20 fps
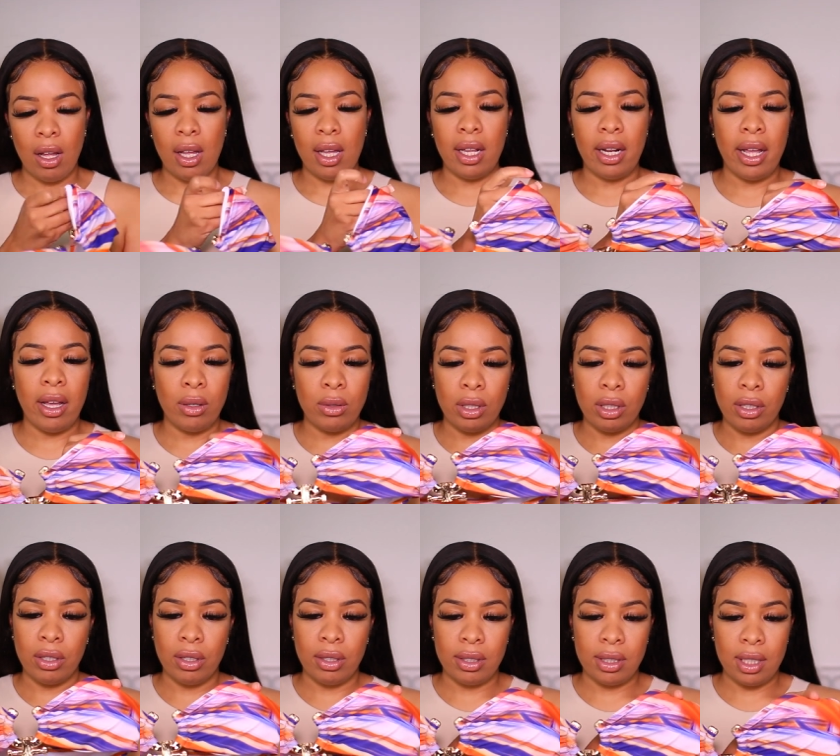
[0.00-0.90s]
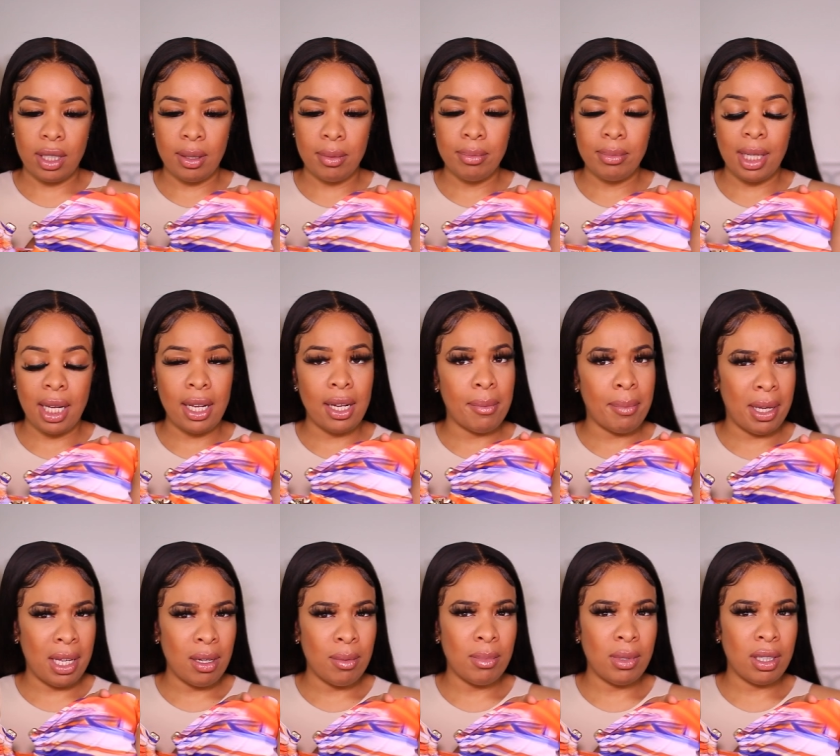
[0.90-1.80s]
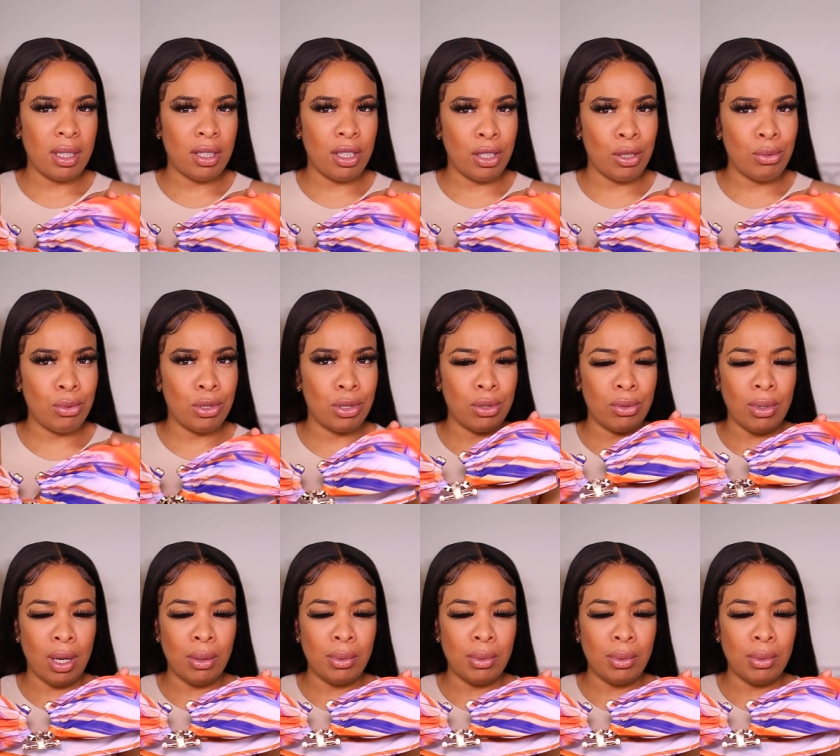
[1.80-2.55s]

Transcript: it held the girls up and it made them look cute too.